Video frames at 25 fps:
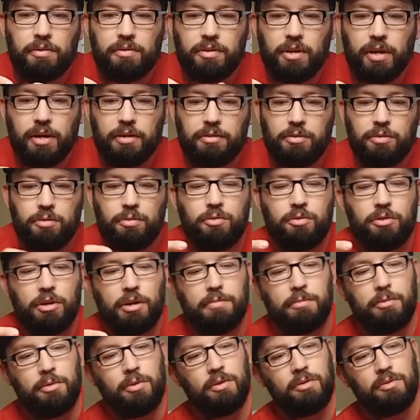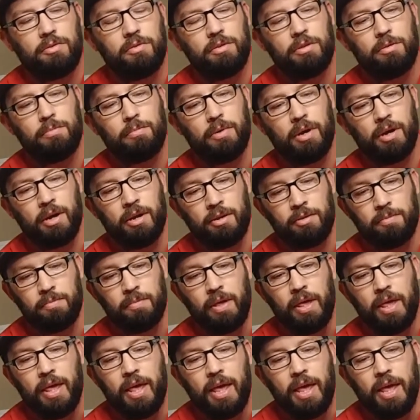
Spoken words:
It's got 2 treble hooks on the bottom.